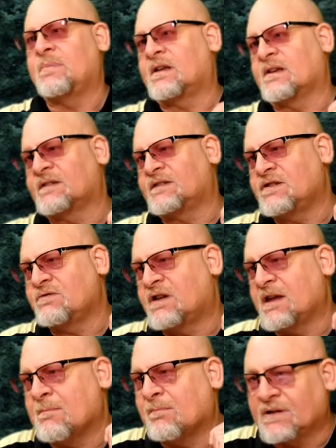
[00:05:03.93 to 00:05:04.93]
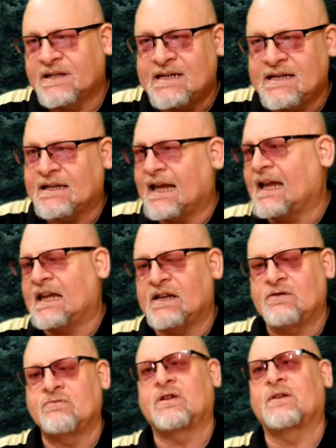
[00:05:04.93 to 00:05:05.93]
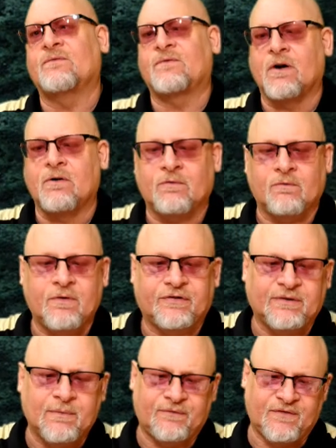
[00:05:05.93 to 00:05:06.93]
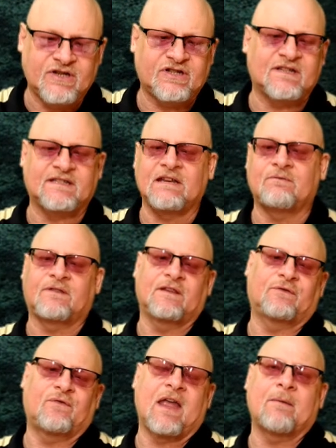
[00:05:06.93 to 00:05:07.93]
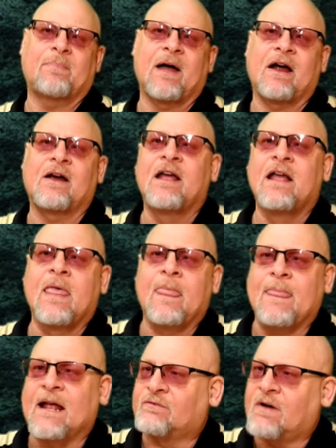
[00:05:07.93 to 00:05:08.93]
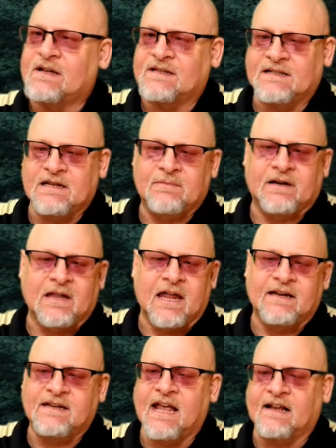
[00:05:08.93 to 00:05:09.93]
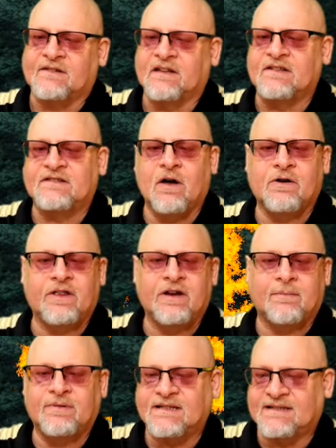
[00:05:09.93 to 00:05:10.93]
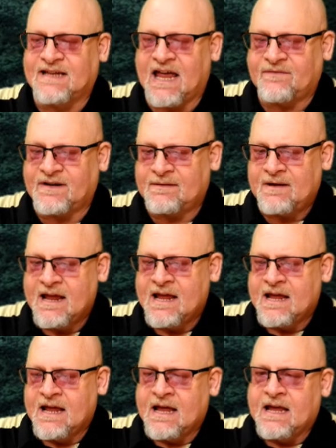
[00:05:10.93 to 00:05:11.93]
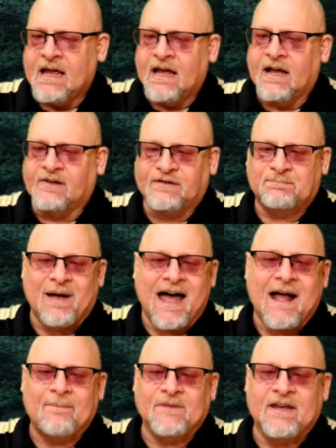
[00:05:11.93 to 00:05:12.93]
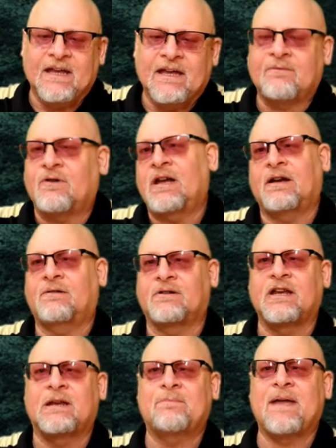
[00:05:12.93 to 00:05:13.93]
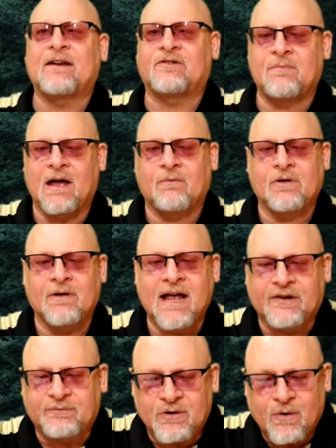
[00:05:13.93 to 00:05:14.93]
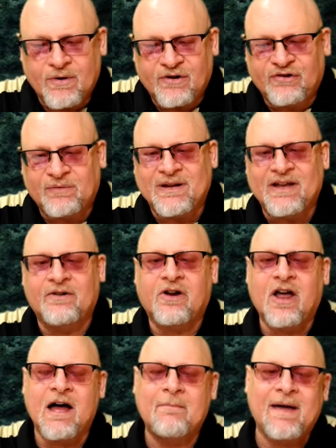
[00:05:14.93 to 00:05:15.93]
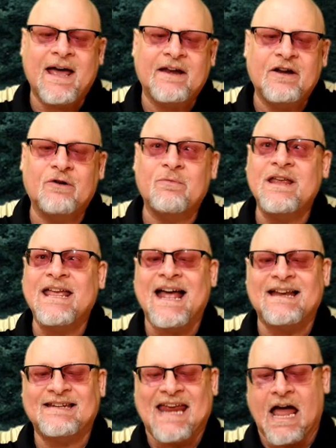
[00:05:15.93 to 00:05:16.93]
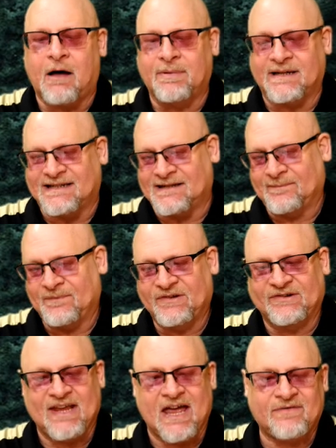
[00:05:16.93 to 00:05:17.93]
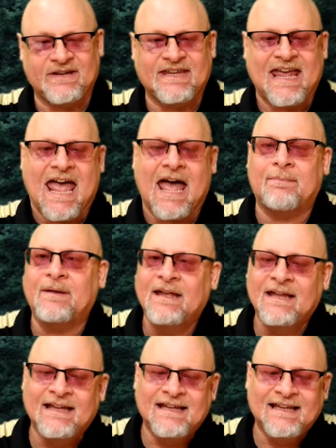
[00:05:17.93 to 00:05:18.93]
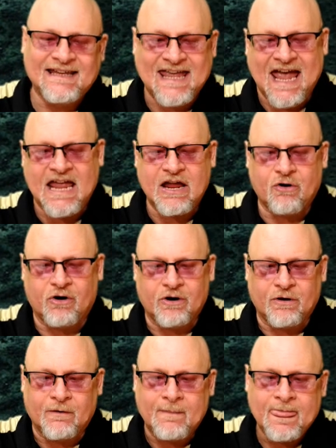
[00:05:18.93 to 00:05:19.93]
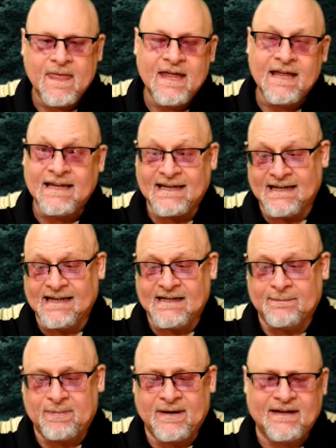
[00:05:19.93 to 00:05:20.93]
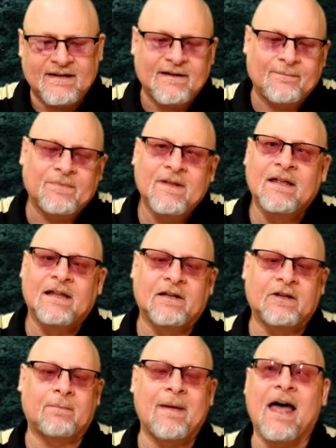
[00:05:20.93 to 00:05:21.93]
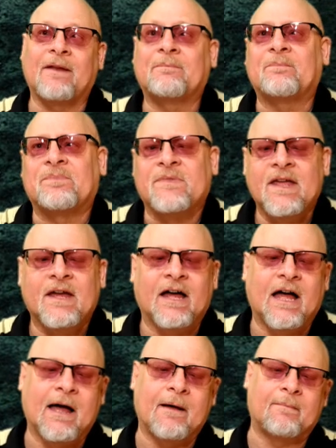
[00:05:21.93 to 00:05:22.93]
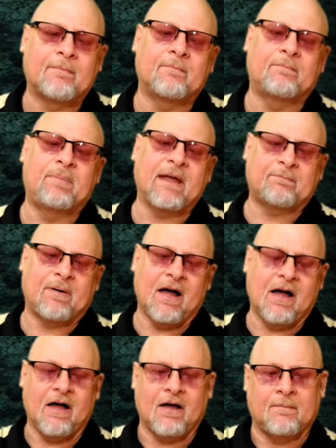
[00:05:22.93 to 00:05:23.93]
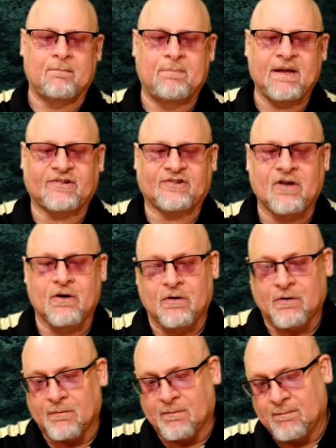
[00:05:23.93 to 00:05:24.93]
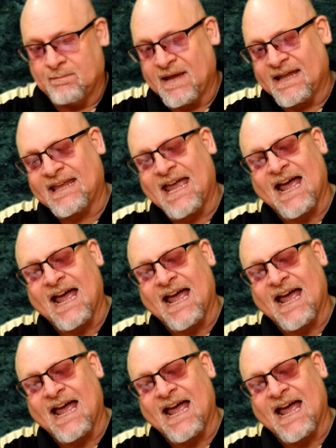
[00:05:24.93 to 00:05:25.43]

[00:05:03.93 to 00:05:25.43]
because you can bleed and you can vote with some efficiency with this vampire. And that's why you see him in a lot of decks. Let's go to the number 7 spot. And we're getting back to my wheelhouse. We're going to some inner combat here. We got Talbot, 7-cap, Game Girl, Independent, Little Mountain, Big Paw, Big Skull, Big